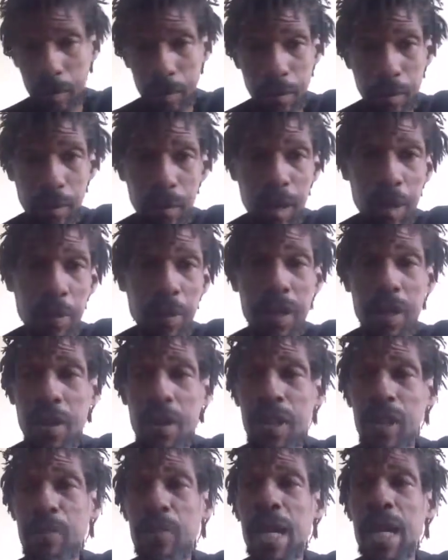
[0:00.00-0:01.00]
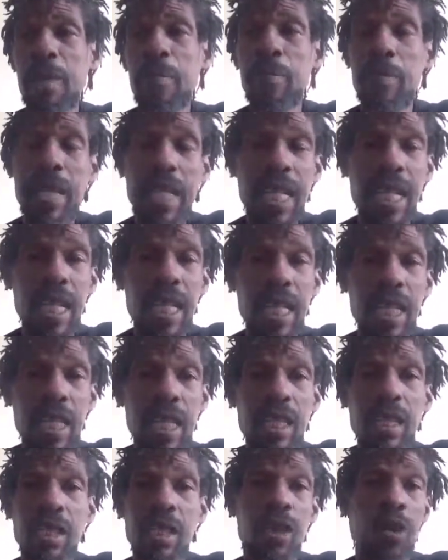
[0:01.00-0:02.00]
But don't expect me
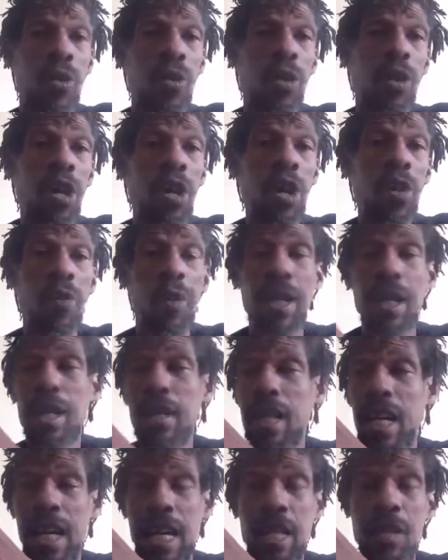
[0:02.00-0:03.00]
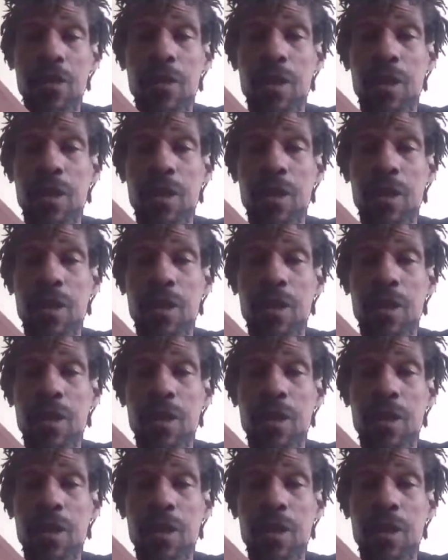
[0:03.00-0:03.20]
to go along with it. I ain't going along.